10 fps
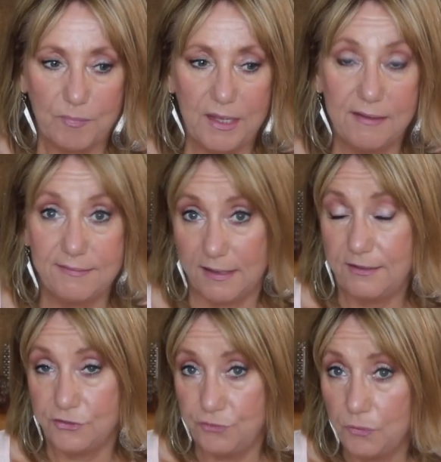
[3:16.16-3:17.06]
is
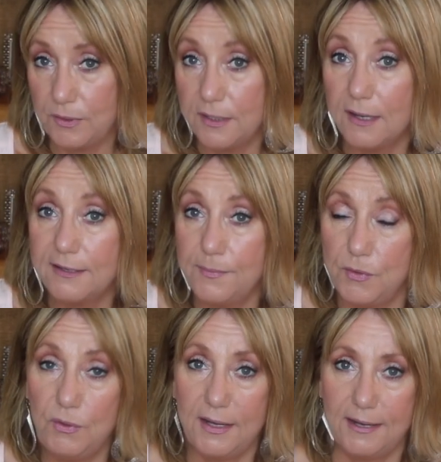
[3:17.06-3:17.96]
truly a
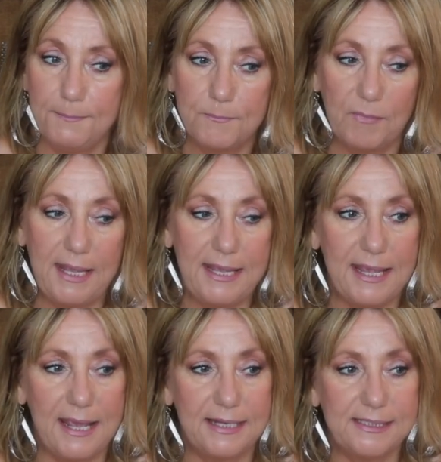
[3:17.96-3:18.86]
community.
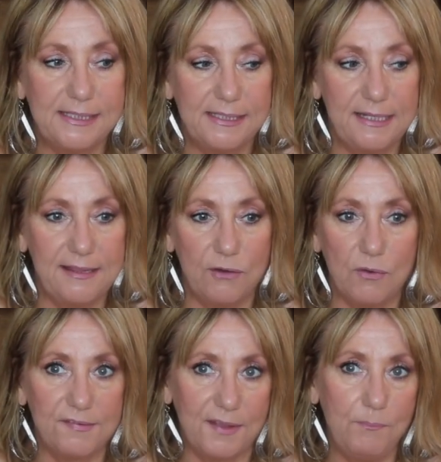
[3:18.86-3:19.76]
And
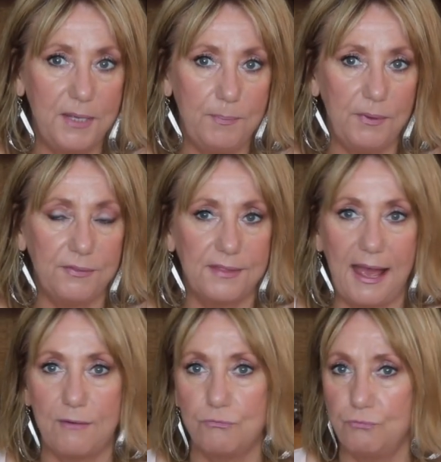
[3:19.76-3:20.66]
there are some people
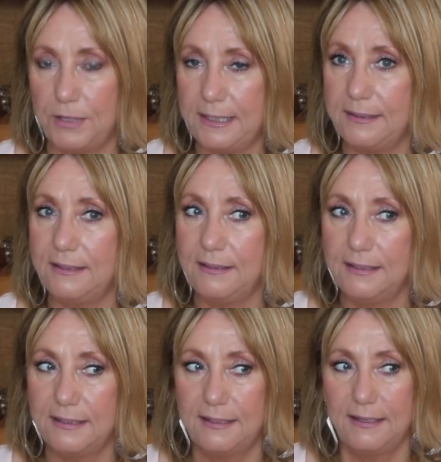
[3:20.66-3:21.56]
that
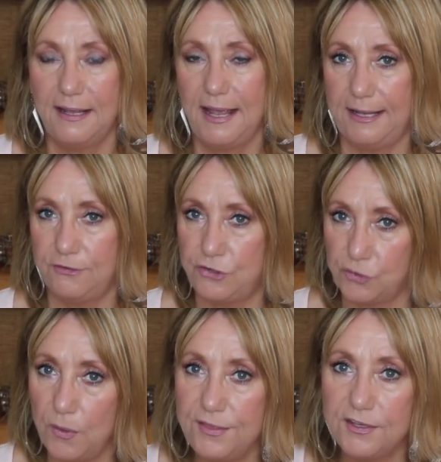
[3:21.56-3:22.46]
really
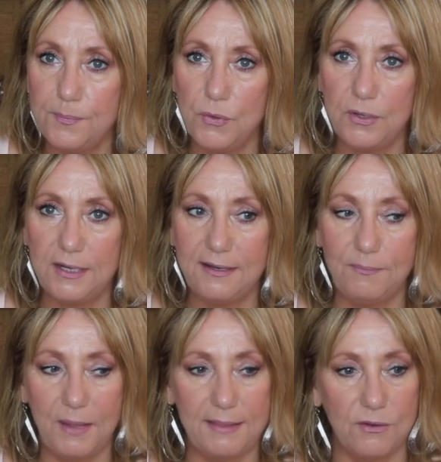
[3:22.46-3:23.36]
enjoy the
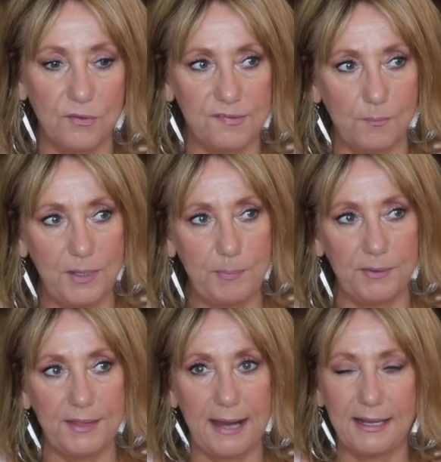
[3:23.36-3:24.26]
community, and there are some
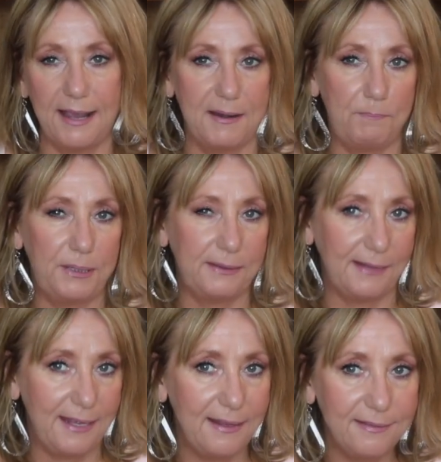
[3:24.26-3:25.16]
people that kind of
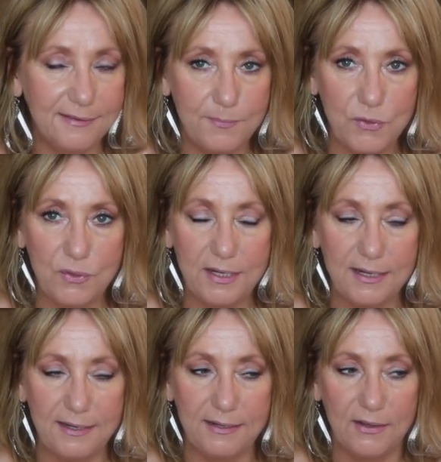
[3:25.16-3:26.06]
play the
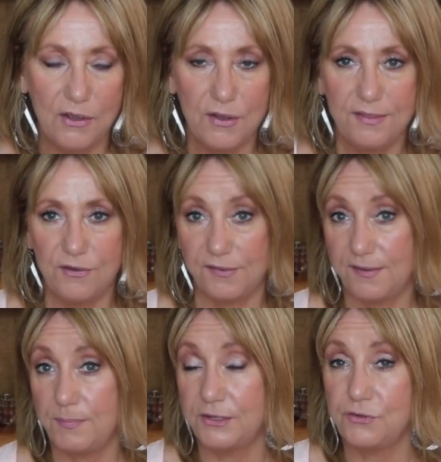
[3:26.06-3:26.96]
community. There's
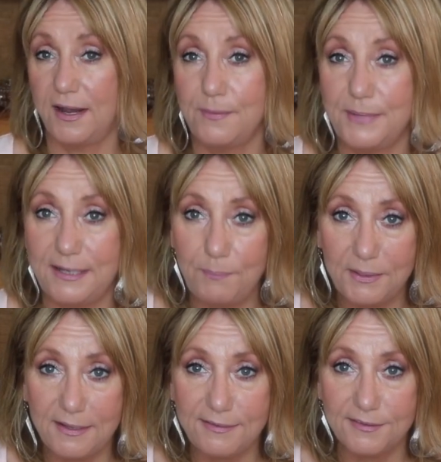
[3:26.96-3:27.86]
some that try to
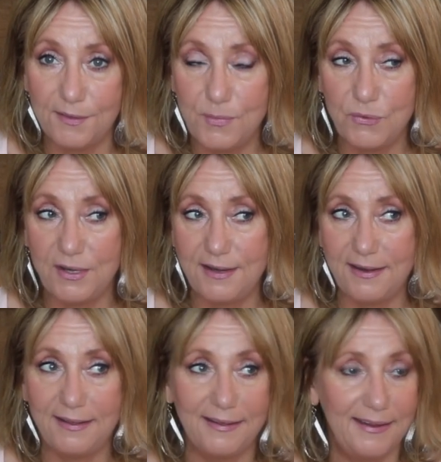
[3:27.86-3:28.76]
manipulate the
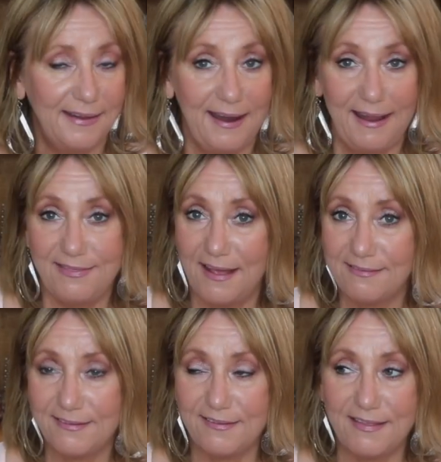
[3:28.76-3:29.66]
community, and
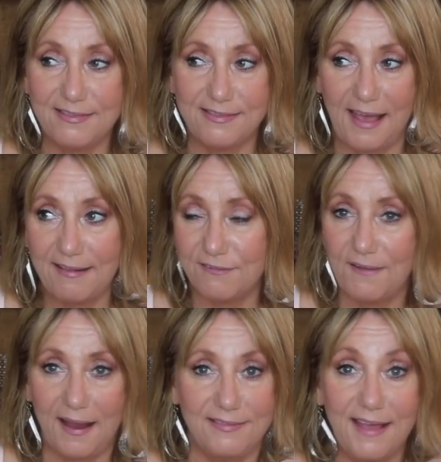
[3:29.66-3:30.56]
that's that's
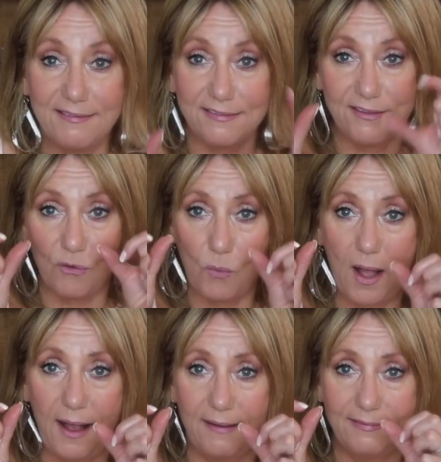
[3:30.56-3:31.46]
fine. That's their
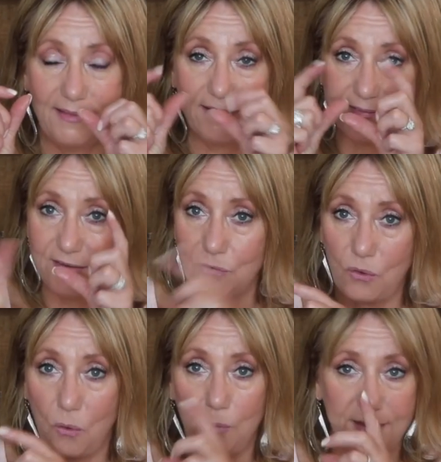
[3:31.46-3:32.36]
why. That's their
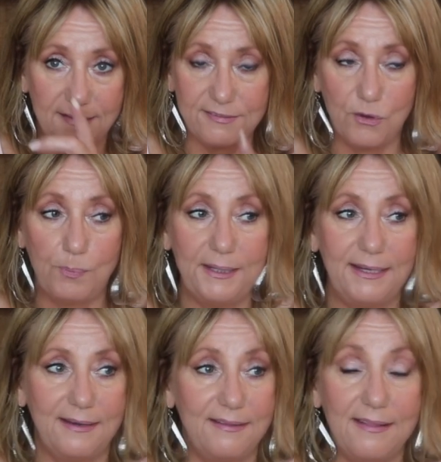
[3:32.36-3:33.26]
goal. That's their
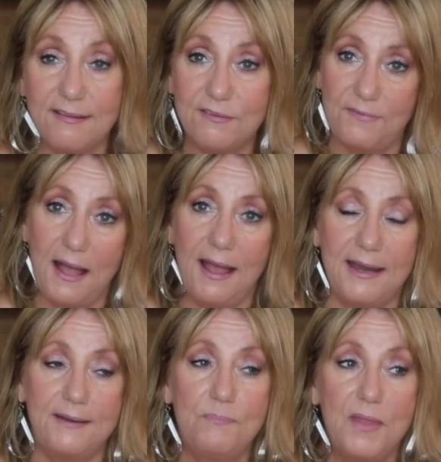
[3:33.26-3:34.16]
plan, and that's
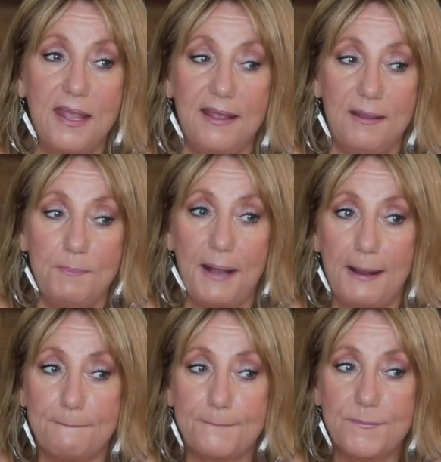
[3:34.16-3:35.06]
fine.
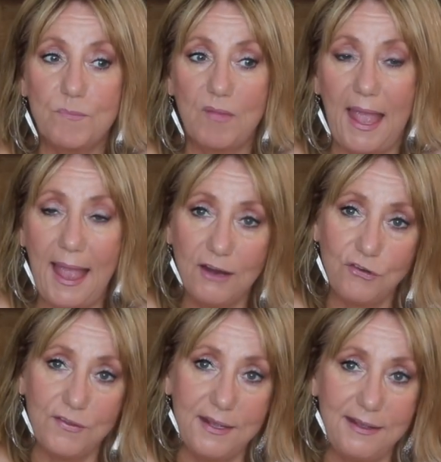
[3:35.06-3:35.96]
But
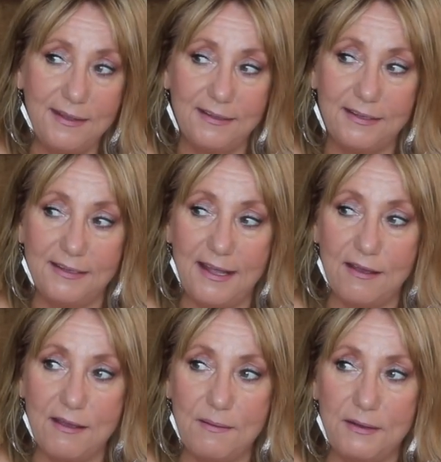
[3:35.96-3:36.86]
actually
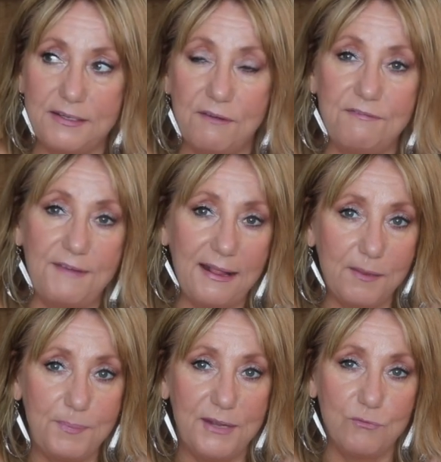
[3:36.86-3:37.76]

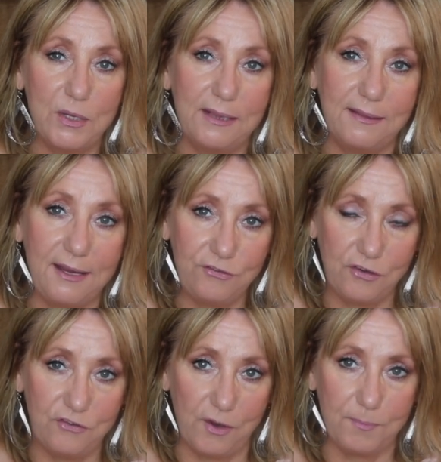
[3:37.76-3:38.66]
developing
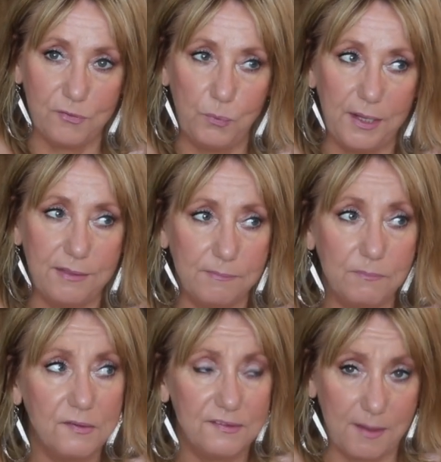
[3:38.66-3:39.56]
relationships with
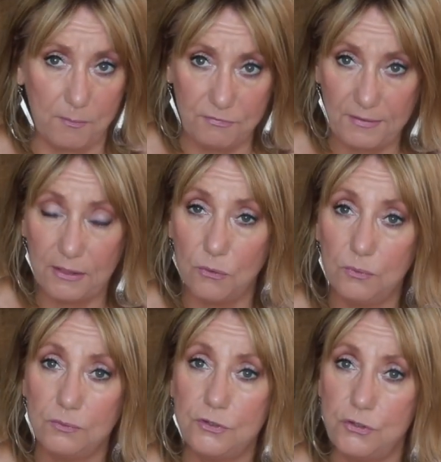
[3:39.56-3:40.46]
some
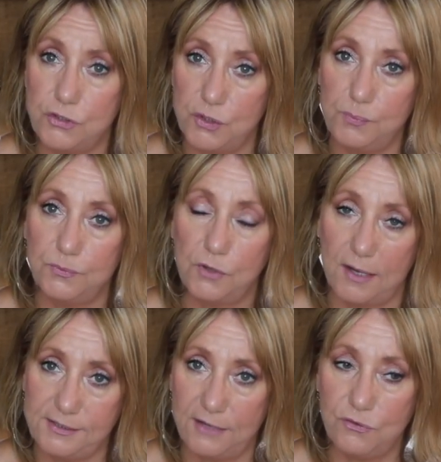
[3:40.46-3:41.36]
fellow YouTube
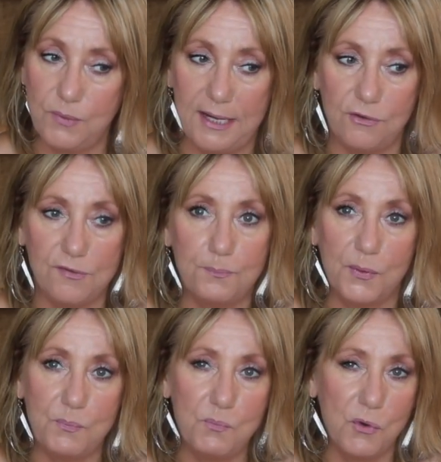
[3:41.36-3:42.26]
content creators,
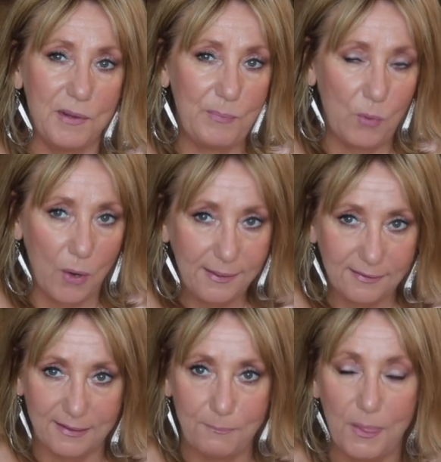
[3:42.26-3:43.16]
but more
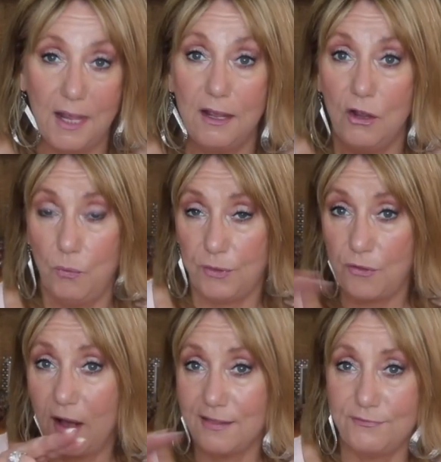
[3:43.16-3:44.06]
importantly,
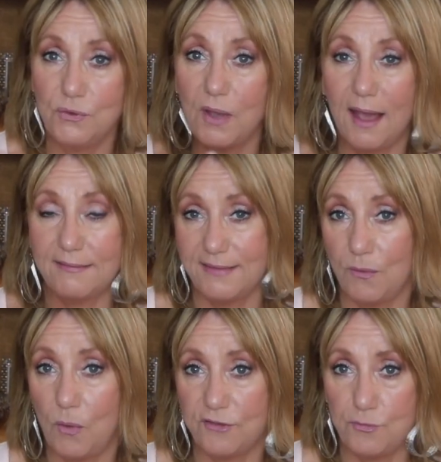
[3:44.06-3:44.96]
with all of you guys
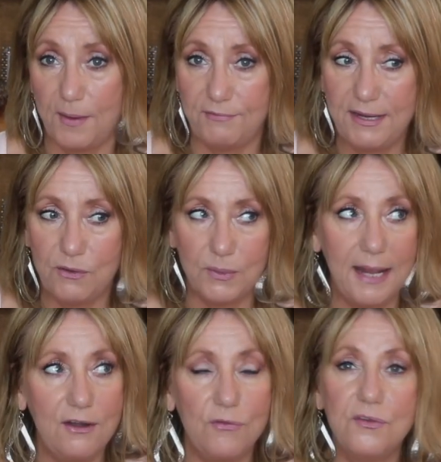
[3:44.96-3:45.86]
that watch my video. And
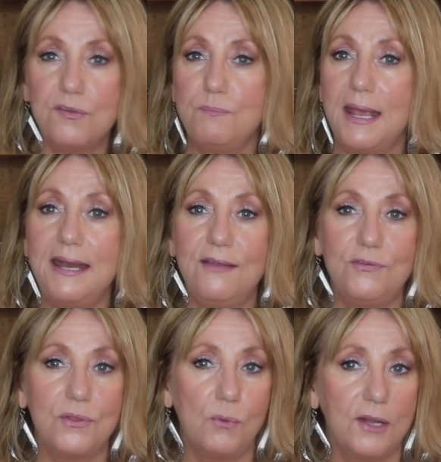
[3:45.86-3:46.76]
I know there's many
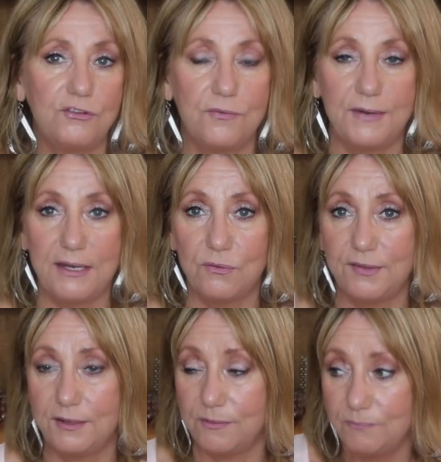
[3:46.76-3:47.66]
of you that watch the
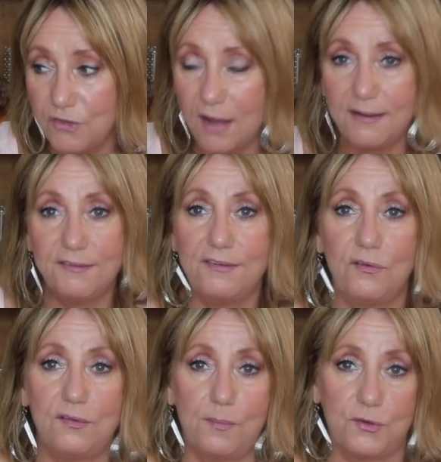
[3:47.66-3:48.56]
videos that you're not
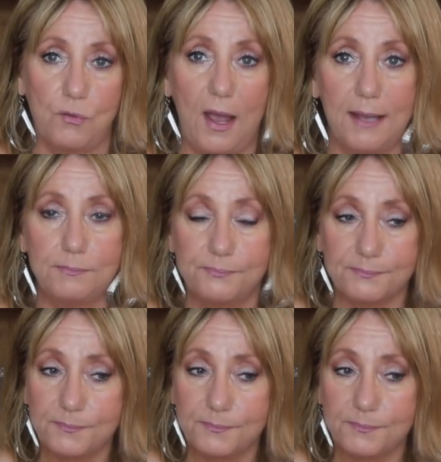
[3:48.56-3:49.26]
necessarily subscribed.